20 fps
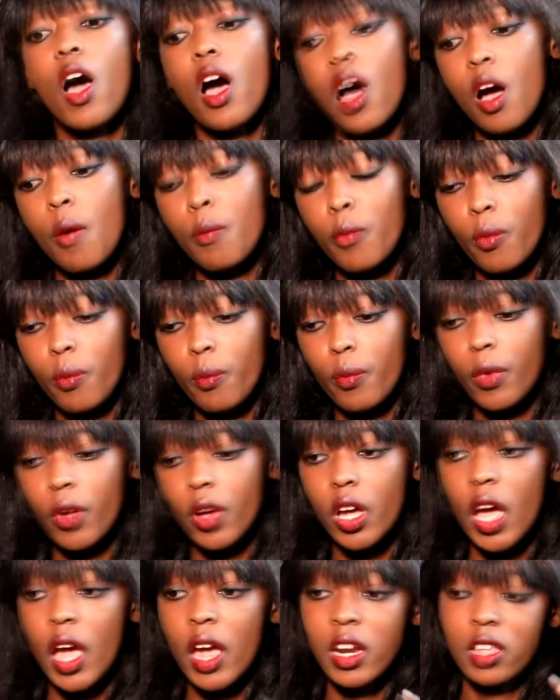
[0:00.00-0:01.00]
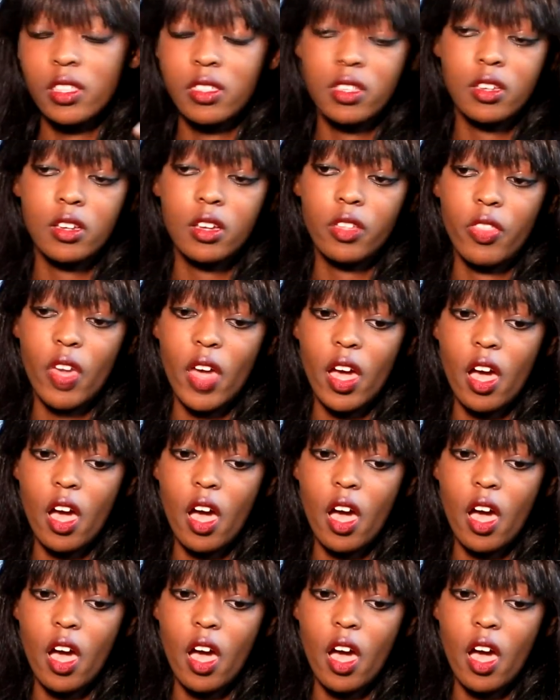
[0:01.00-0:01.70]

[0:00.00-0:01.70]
And I think that